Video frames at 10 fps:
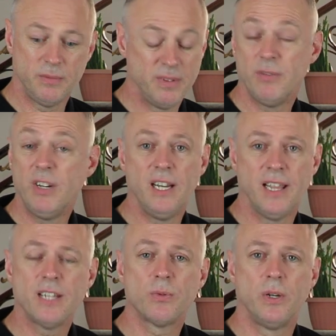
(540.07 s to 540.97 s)
I mean, really,
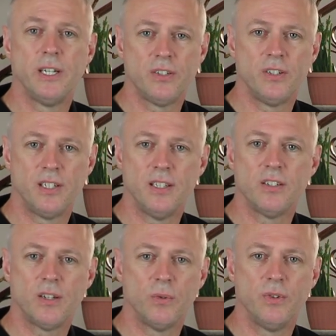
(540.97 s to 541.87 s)
that's why I started
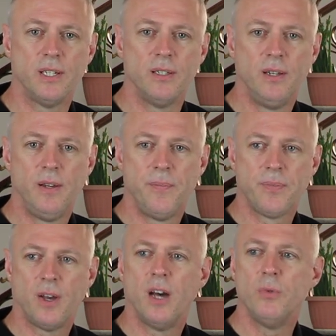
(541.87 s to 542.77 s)
this whole thing.
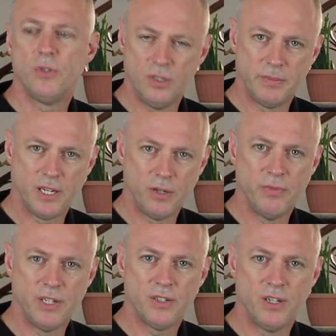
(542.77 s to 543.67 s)
I was doing my own
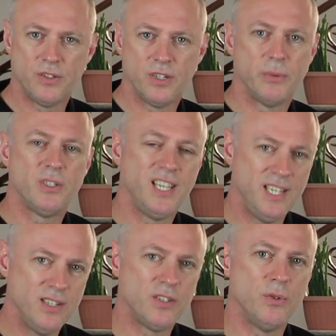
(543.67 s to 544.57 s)
research and I was
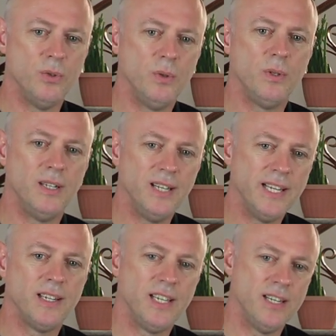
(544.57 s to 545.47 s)
keen to
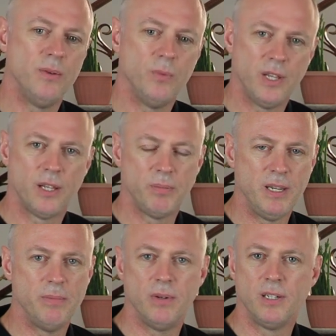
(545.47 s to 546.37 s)
link in with other
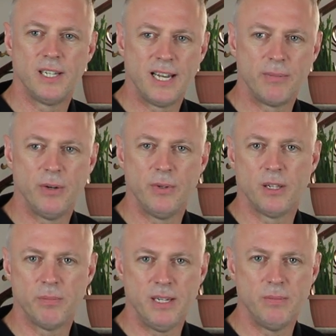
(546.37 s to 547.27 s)
people and collaborate with
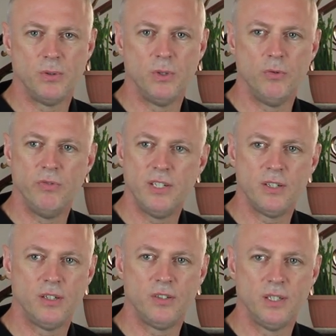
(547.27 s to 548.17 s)
other people who are
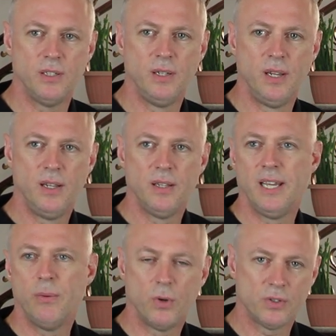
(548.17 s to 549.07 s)
researching
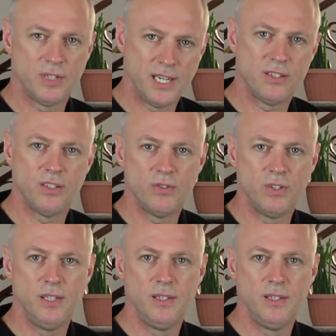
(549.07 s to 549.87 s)
their Watson ancestry